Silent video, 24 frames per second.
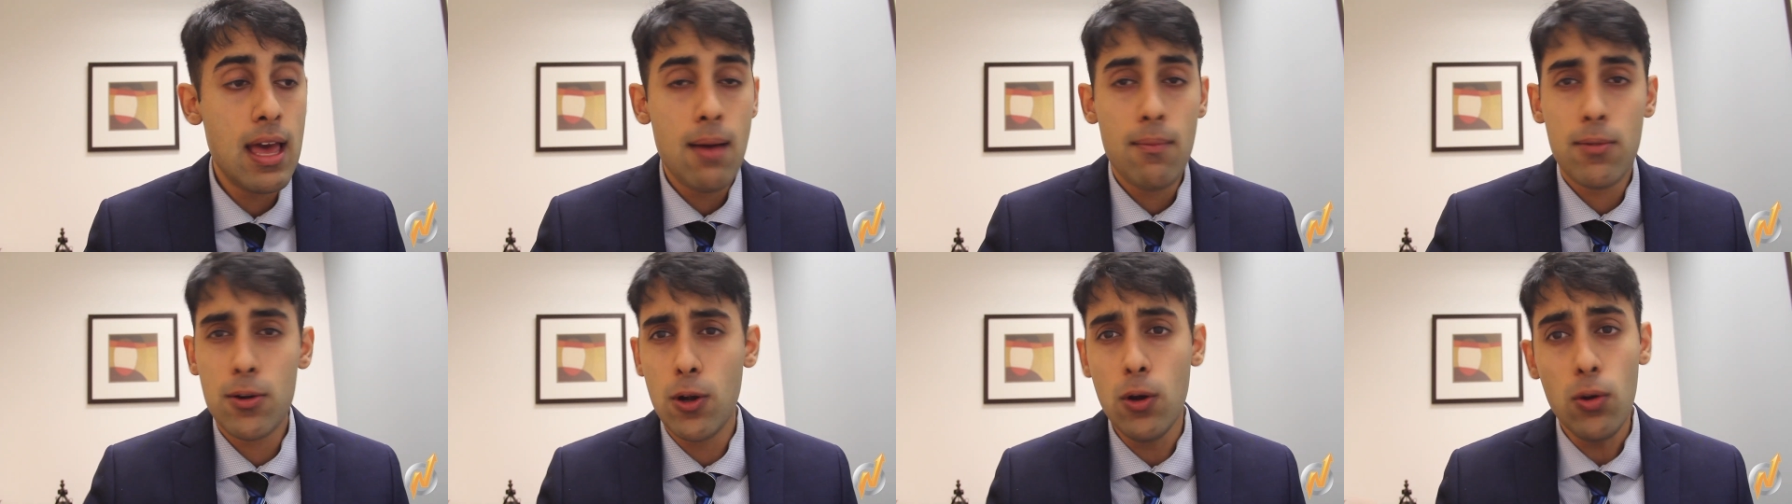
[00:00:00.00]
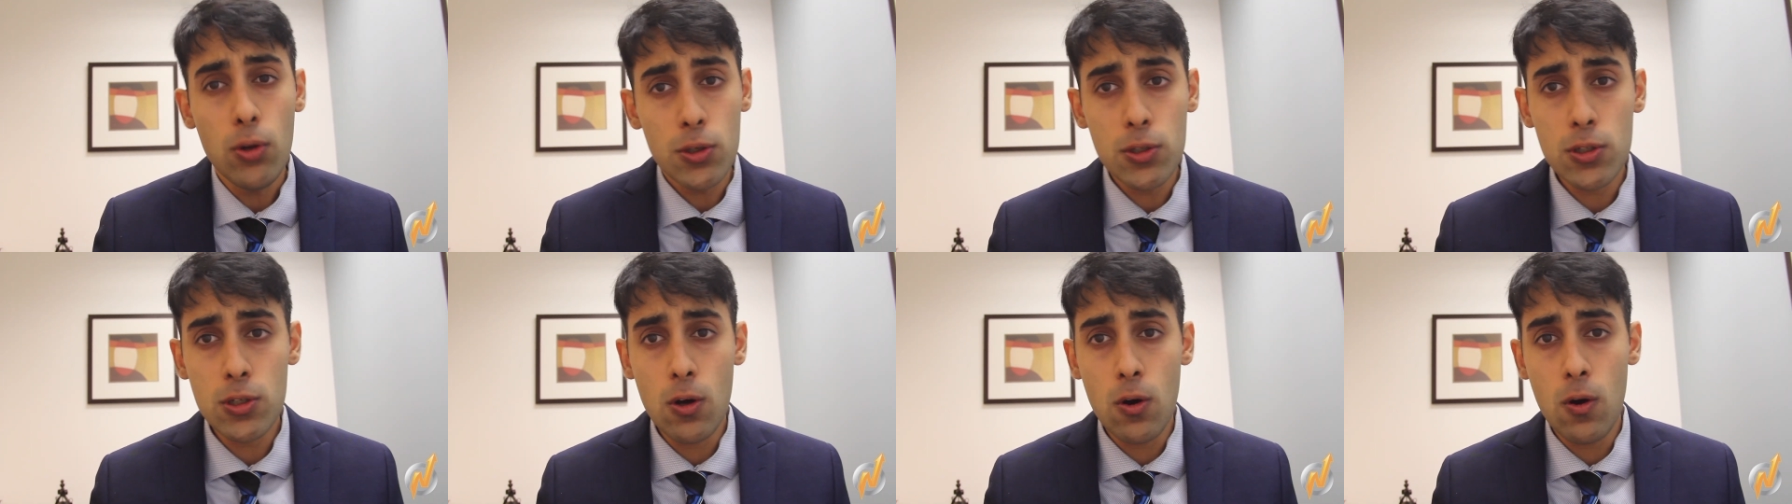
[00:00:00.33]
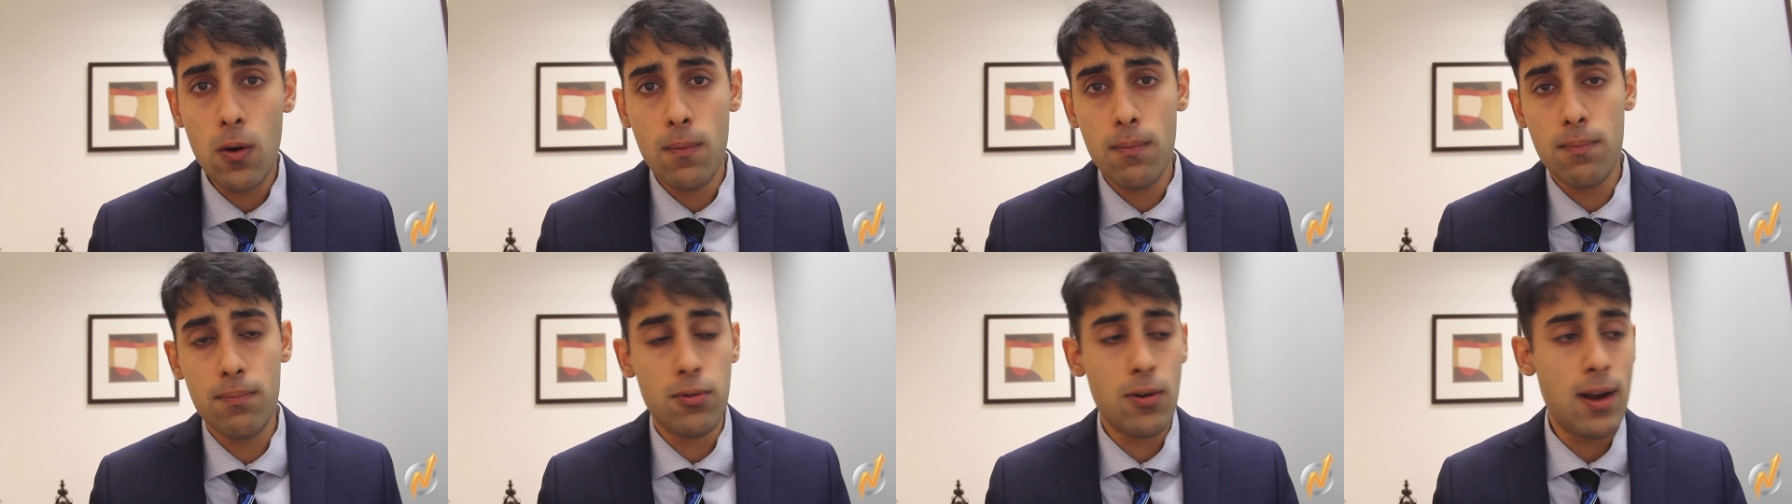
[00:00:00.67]
But
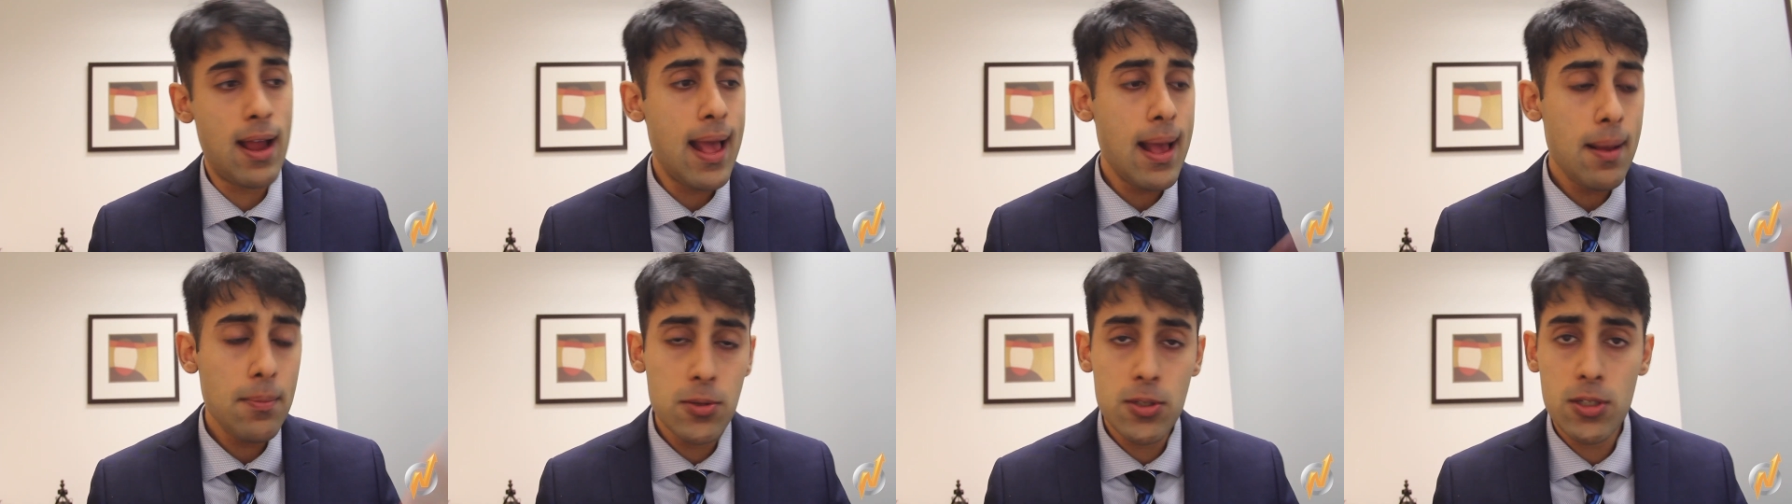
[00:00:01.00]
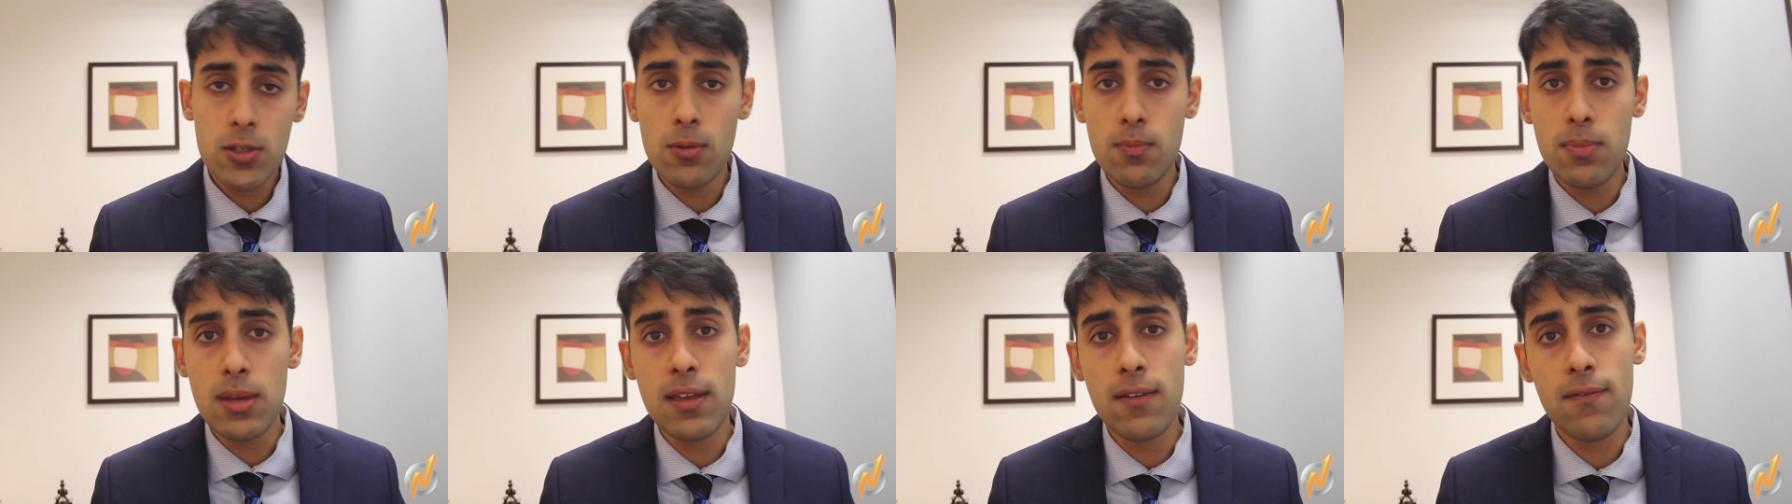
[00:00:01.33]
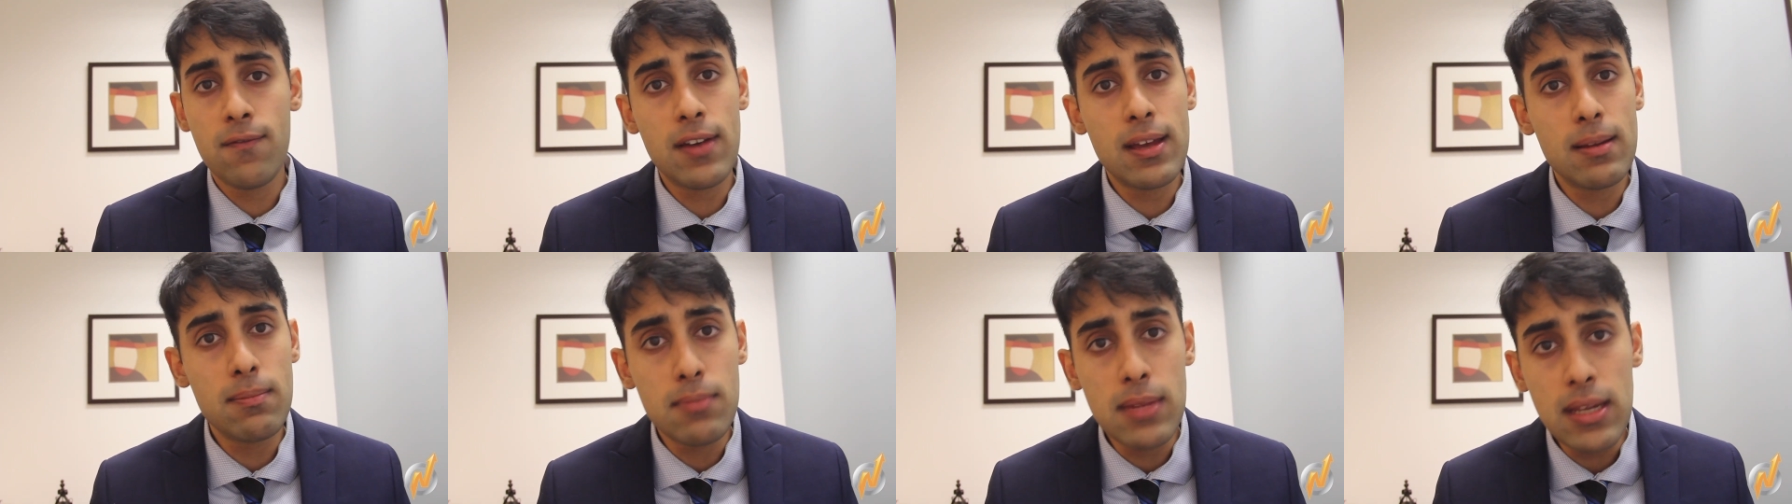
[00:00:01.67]
also, perhaps they're being
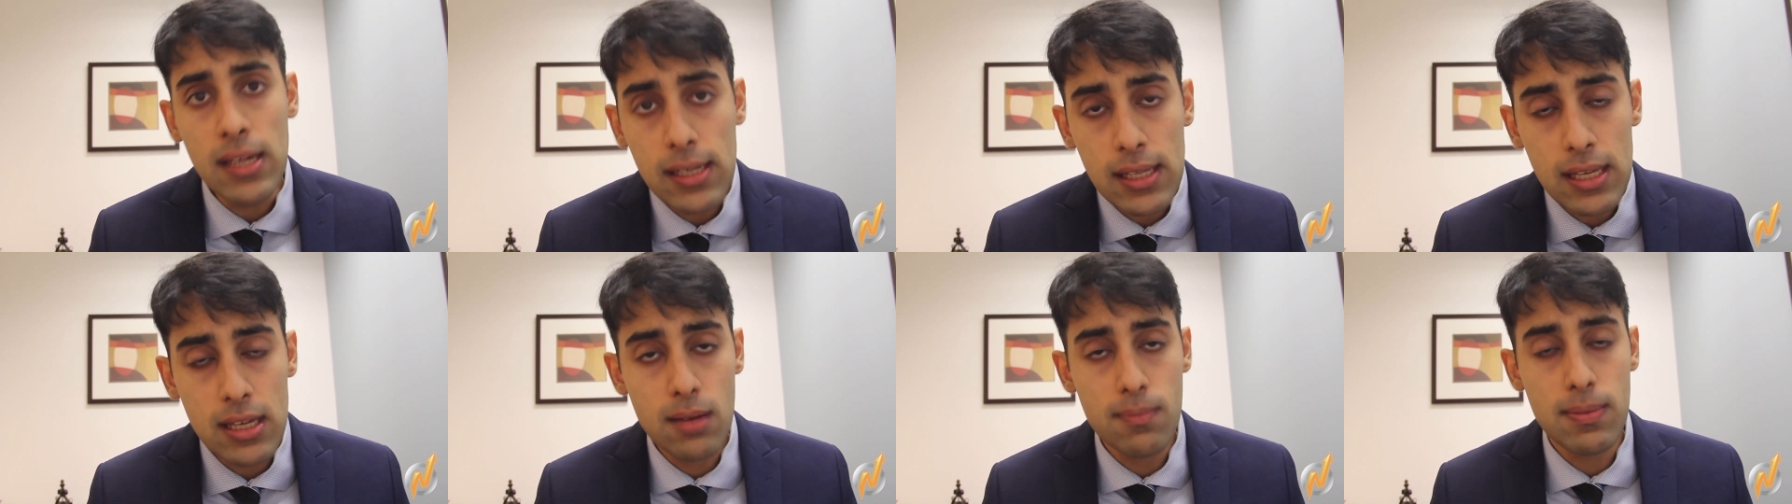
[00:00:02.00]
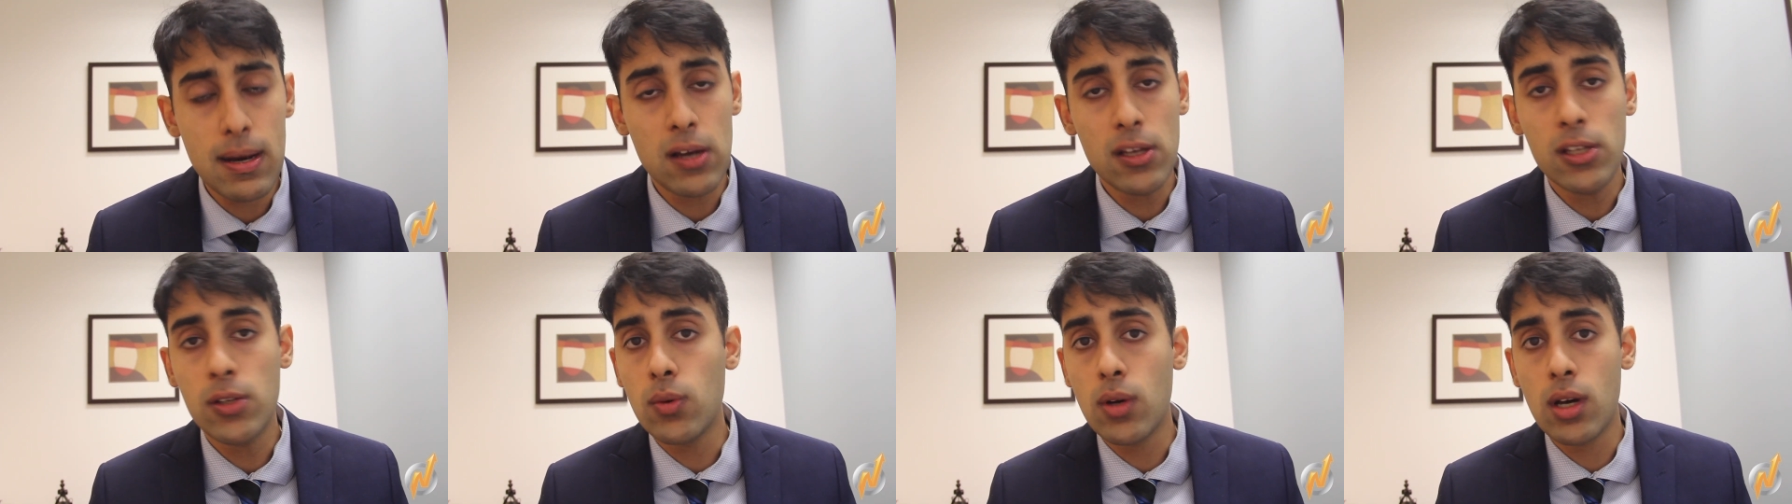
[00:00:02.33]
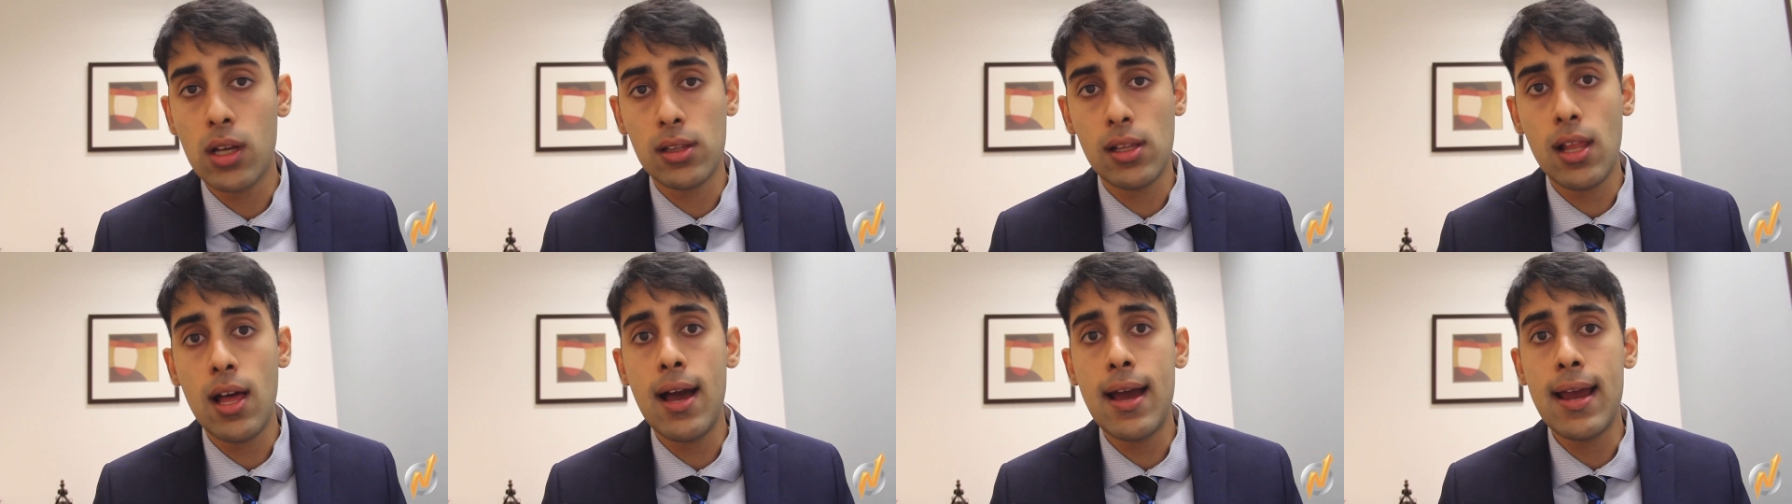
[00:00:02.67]
fed media about you
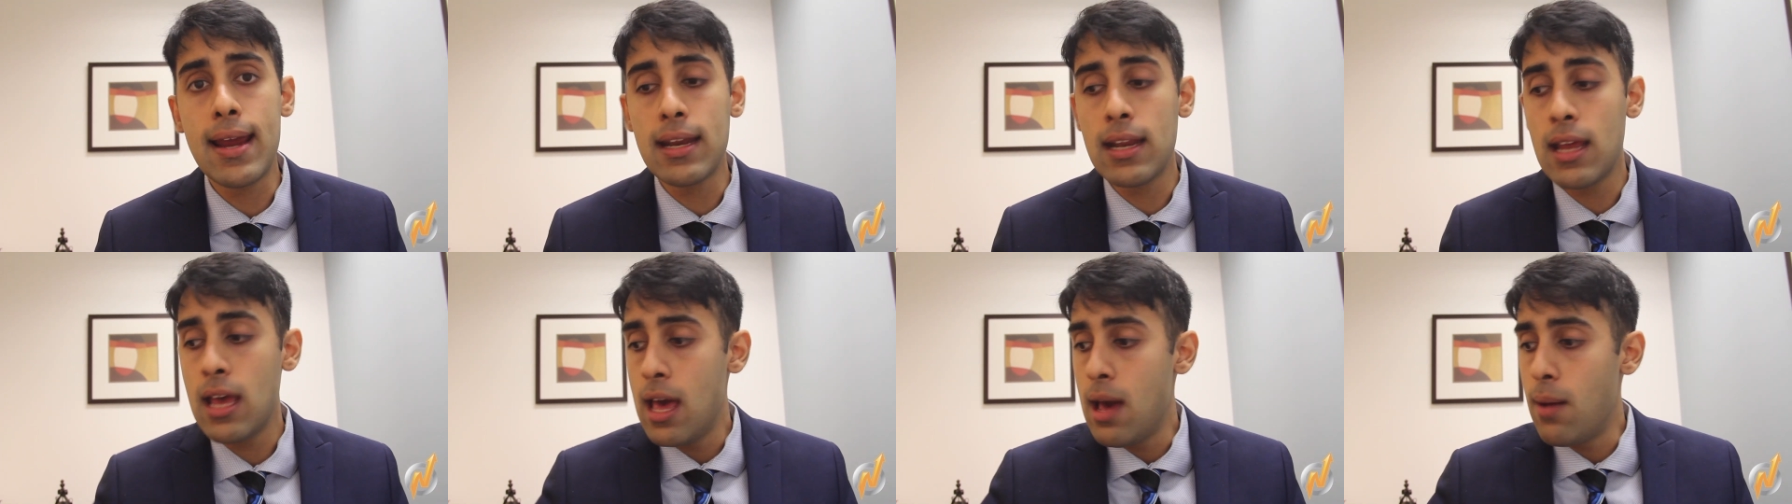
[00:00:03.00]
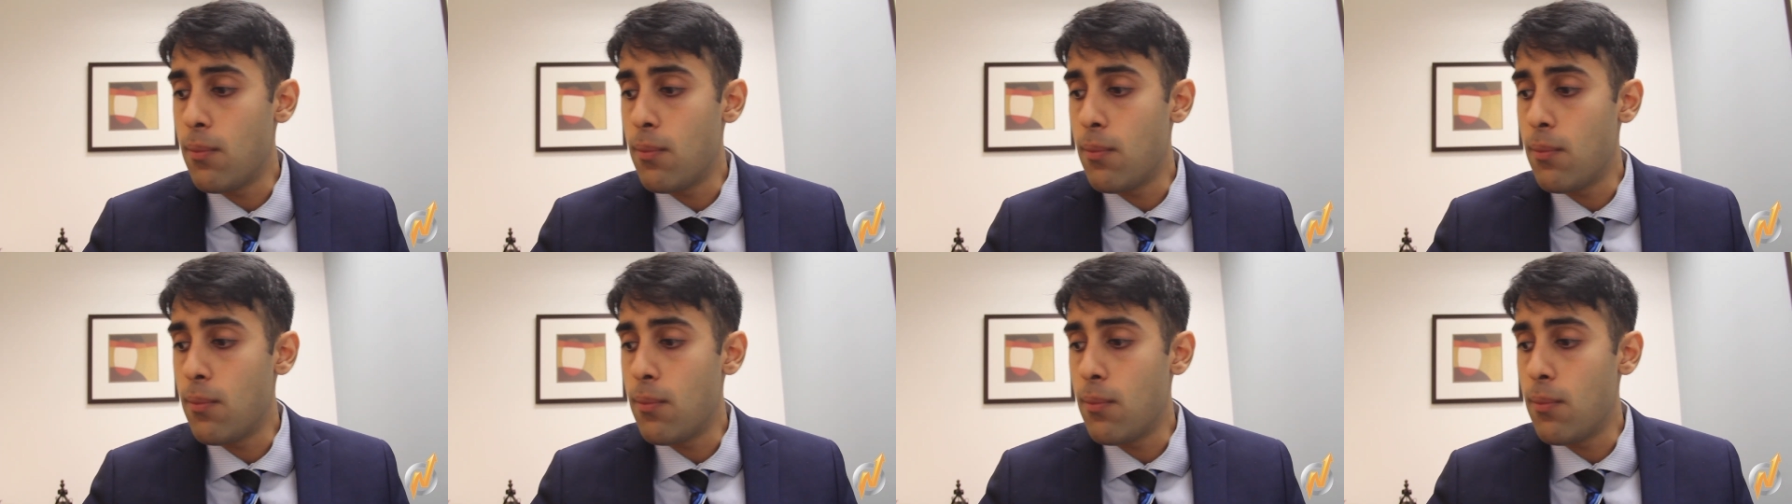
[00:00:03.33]
online.